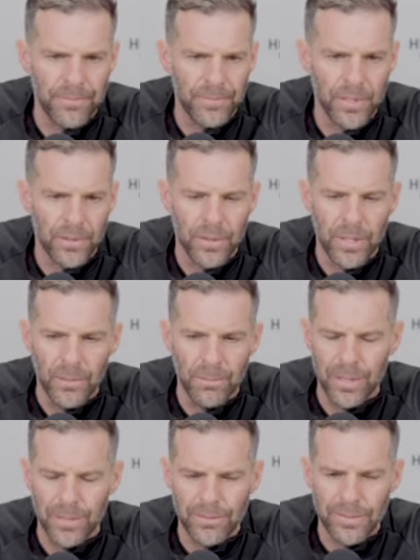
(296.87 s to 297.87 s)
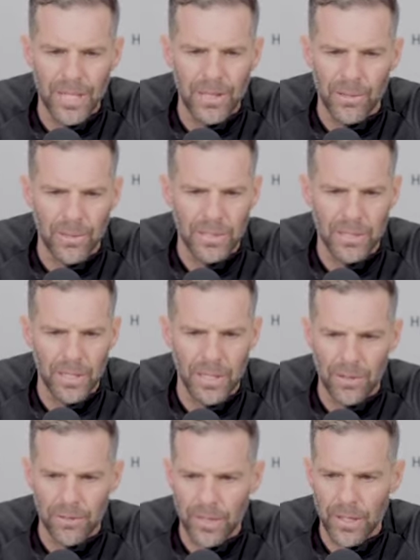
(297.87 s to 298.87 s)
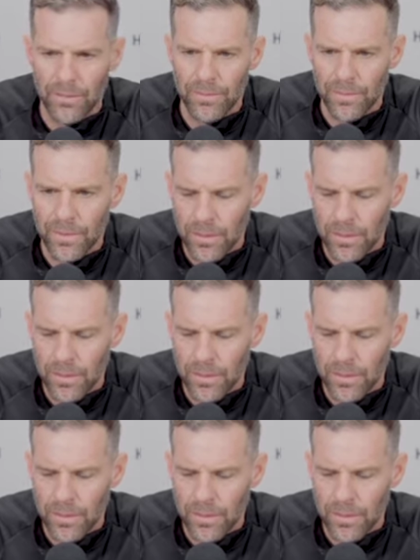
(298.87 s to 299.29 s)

So, but St. Louis, they don't,